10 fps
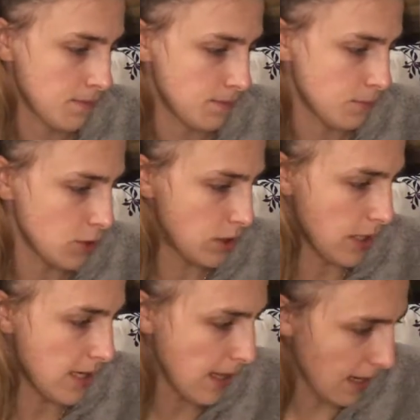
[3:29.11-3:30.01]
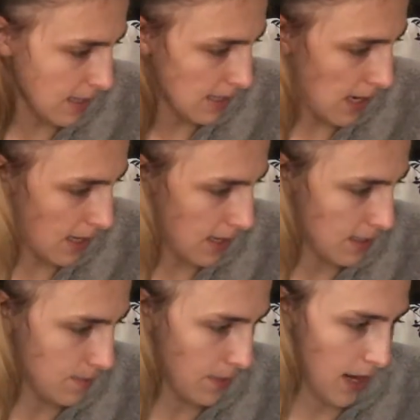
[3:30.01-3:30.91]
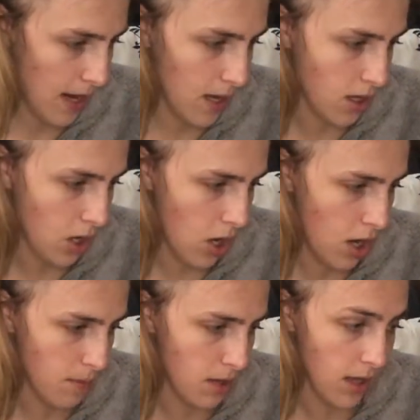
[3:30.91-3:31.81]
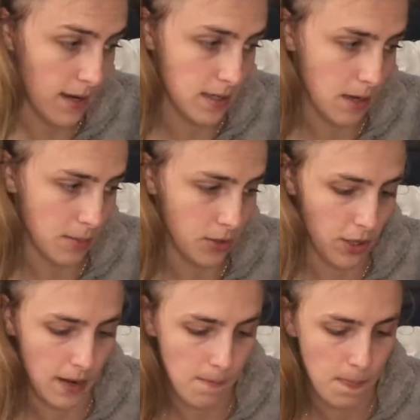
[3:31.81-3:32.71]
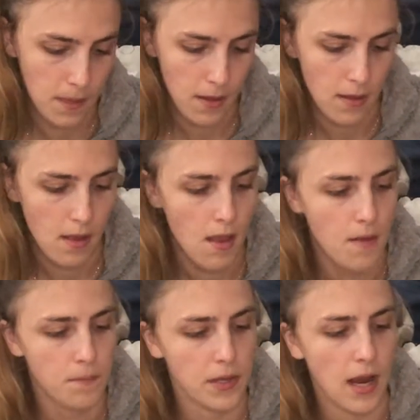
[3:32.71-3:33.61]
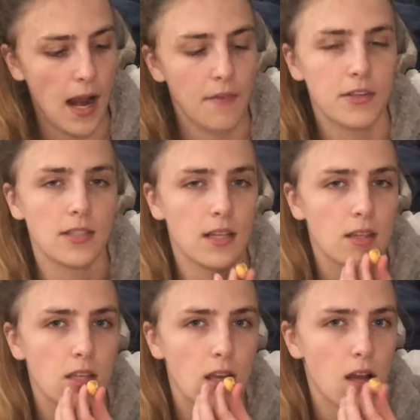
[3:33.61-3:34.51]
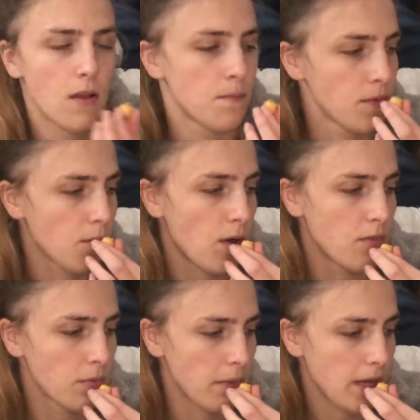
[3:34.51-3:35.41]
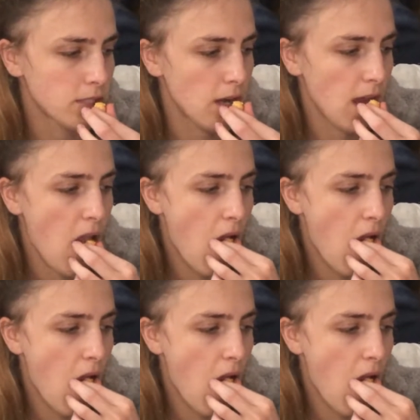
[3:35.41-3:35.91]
which like I said, is banana, caramel, and double cream. It kind of looks like the one from yesterday.